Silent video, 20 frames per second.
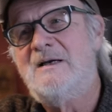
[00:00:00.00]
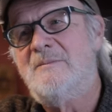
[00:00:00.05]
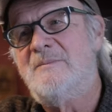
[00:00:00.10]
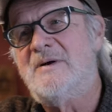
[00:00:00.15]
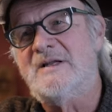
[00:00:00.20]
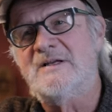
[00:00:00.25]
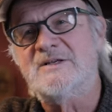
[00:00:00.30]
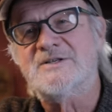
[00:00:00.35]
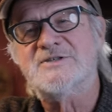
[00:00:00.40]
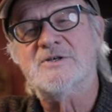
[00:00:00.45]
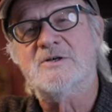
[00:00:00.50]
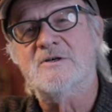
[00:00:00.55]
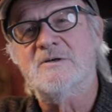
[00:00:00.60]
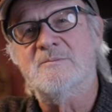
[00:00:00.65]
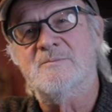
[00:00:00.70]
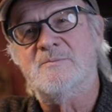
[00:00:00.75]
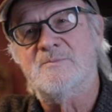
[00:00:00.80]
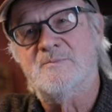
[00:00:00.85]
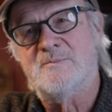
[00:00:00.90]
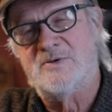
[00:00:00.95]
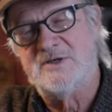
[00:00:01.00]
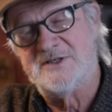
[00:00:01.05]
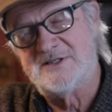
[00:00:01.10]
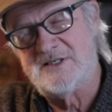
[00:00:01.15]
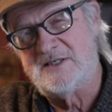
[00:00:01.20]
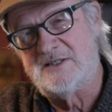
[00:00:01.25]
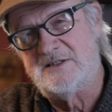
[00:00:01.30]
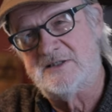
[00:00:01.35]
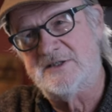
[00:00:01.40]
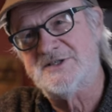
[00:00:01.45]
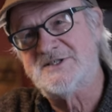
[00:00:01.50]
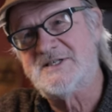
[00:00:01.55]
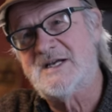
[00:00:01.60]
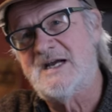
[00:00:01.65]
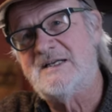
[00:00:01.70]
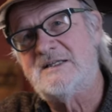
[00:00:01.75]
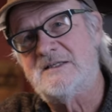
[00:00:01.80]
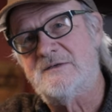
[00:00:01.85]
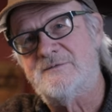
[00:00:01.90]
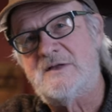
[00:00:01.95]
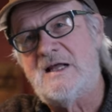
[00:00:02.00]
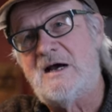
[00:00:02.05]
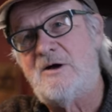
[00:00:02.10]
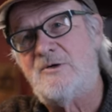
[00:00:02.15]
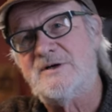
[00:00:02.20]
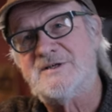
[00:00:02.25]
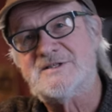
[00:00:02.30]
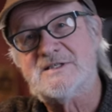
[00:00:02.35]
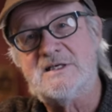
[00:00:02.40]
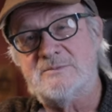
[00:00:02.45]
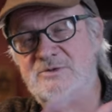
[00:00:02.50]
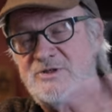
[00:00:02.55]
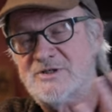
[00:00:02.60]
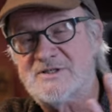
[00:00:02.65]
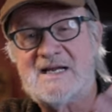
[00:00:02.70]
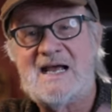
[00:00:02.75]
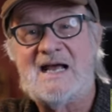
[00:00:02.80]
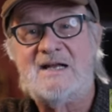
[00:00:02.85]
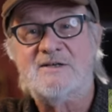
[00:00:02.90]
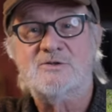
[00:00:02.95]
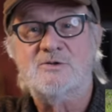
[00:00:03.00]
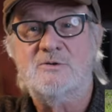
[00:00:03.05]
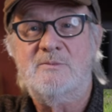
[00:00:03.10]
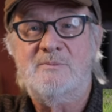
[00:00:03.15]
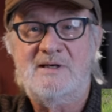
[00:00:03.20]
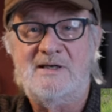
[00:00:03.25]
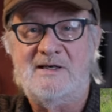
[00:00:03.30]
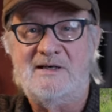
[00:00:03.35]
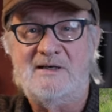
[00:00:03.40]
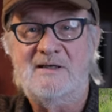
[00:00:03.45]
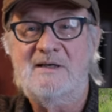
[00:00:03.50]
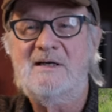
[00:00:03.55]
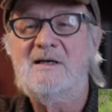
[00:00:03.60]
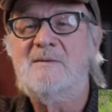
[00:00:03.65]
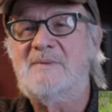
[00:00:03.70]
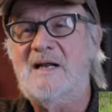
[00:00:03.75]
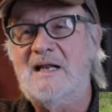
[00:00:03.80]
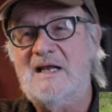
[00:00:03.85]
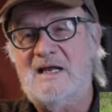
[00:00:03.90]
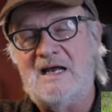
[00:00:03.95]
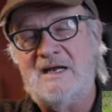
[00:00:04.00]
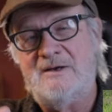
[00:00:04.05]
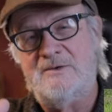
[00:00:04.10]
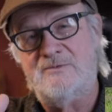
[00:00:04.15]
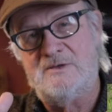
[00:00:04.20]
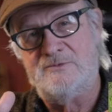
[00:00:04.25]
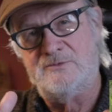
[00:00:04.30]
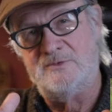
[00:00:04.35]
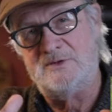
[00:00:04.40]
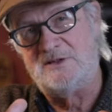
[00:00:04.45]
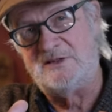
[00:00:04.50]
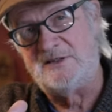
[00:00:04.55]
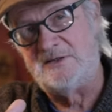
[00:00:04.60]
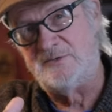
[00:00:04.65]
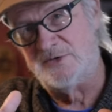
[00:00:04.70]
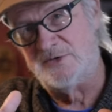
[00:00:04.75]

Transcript: But in a certain particular site, the flowering stems just got too big. But I, I really